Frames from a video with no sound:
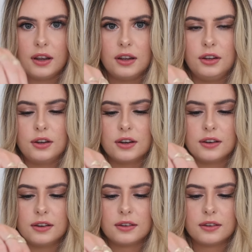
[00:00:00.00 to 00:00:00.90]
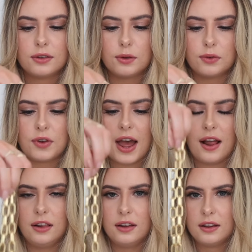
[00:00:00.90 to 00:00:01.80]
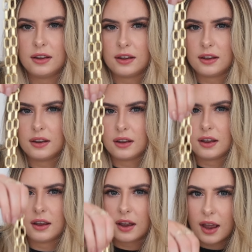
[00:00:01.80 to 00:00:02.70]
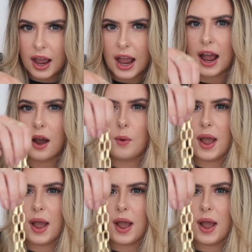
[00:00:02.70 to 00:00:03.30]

you can sort of tell how